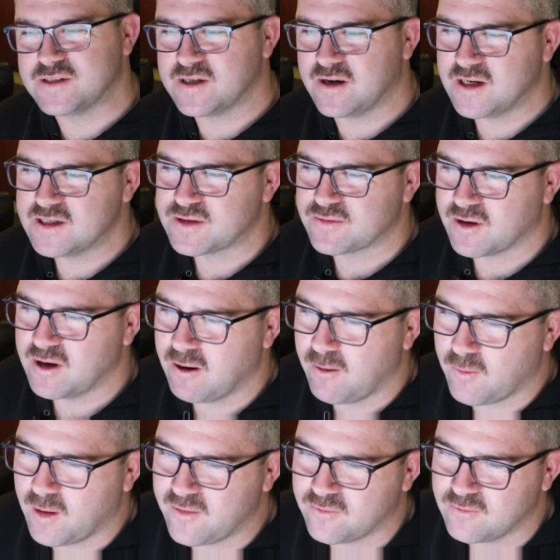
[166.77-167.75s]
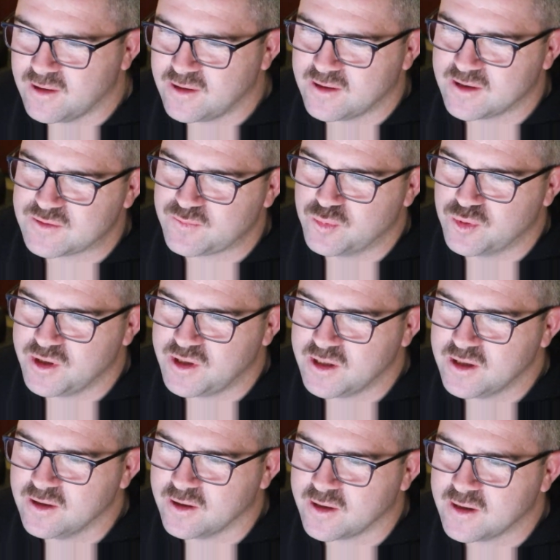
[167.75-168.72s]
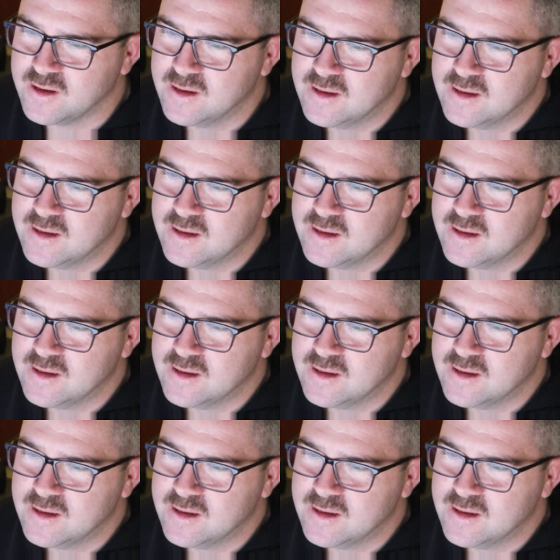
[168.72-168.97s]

size, throwing away for red dot's pretty good.